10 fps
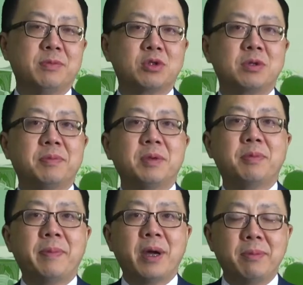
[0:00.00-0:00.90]
most of the
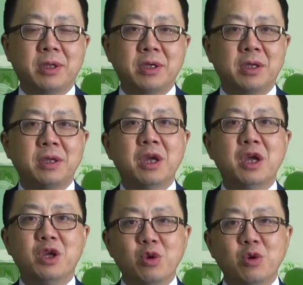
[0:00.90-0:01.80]
people probably doesn't
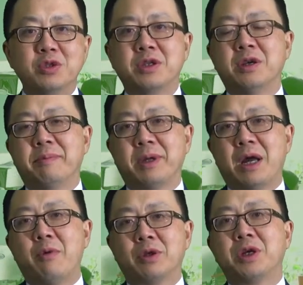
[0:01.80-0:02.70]
use it. But
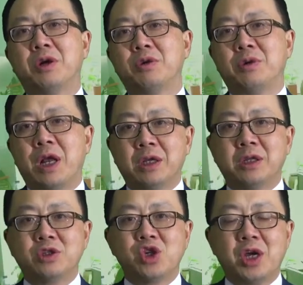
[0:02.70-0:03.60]
I will tell you, a lot
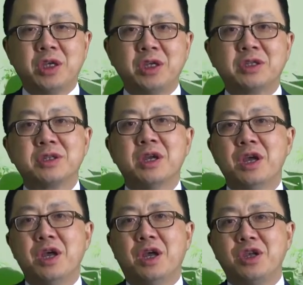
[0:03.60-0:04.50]
of Chinese
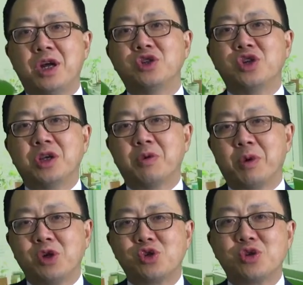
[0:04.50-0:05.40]
young
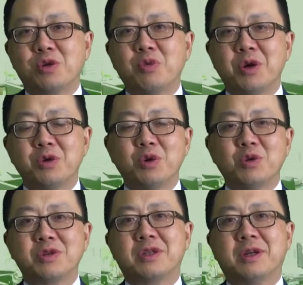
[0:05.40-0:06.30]
generation will
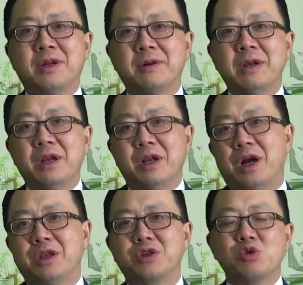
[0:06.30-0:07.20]
use a
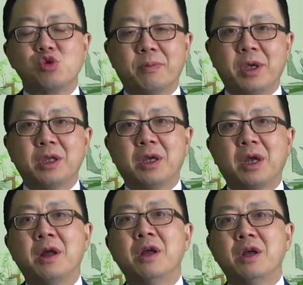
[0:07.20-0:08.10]
lot of social
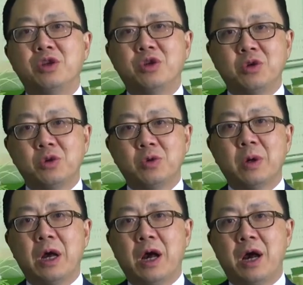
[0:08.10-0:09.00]
media to
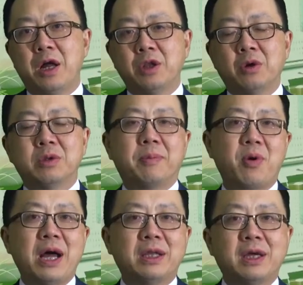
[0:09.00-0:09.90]
know the
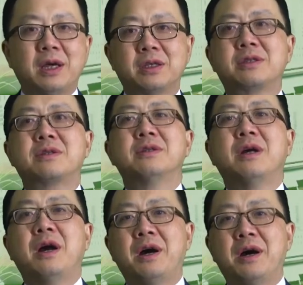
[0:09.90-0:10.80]
products,
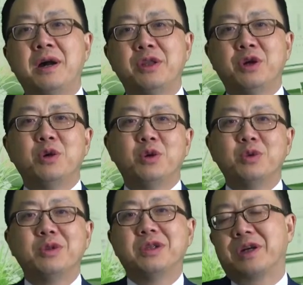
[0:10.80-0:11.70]
know
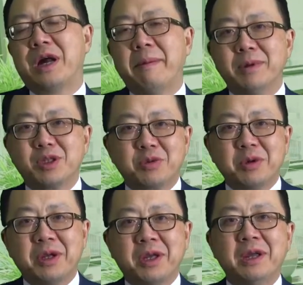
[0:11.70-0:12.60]
the
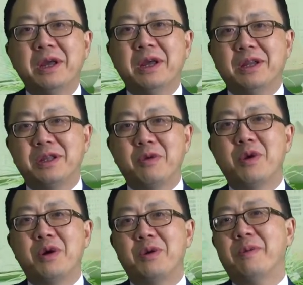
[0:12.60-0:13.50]
commentary, and they
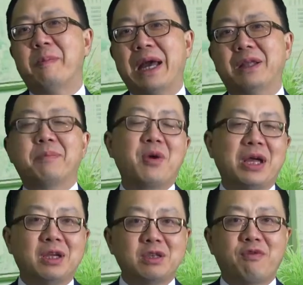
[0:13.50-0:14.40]
will buy the
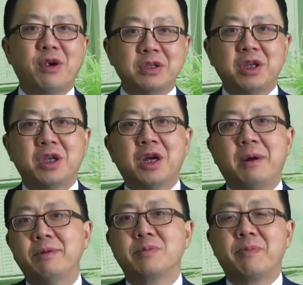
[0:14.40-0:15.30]
products from the
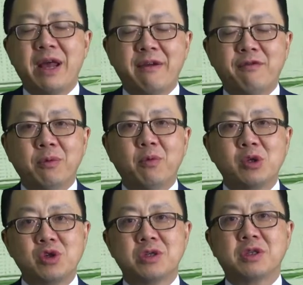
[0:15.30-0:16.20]
e-commerce platform,
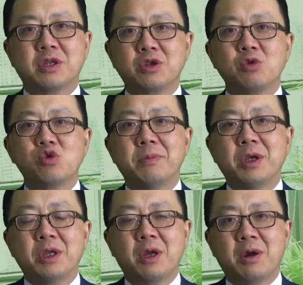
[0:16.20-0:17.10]
which is the social
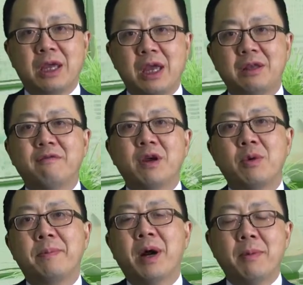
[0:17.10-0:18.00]
media getting
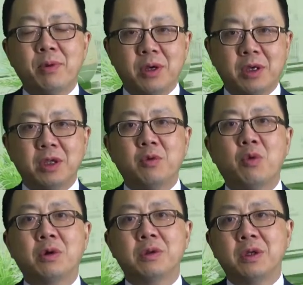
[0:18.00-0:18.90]
very popular in the
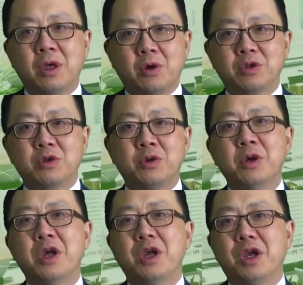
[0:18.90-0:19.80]
world, also
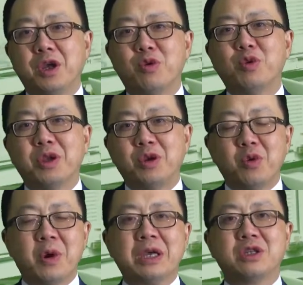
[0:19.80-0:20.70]
including
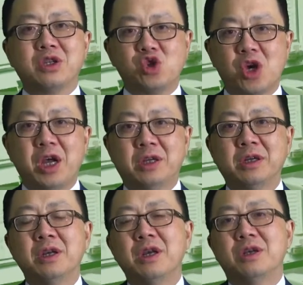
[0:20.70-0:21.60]
US and China.
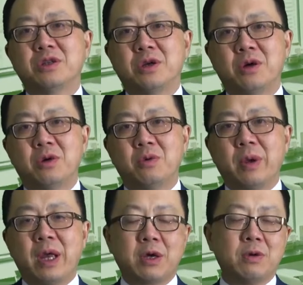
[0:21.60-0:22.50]
So
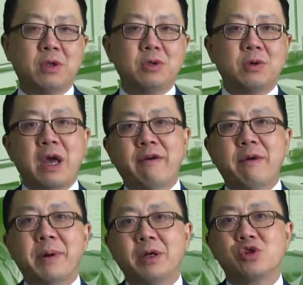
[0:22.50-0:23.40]
we are going to have a
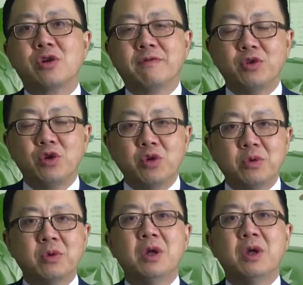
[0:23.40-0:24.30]
bunch of new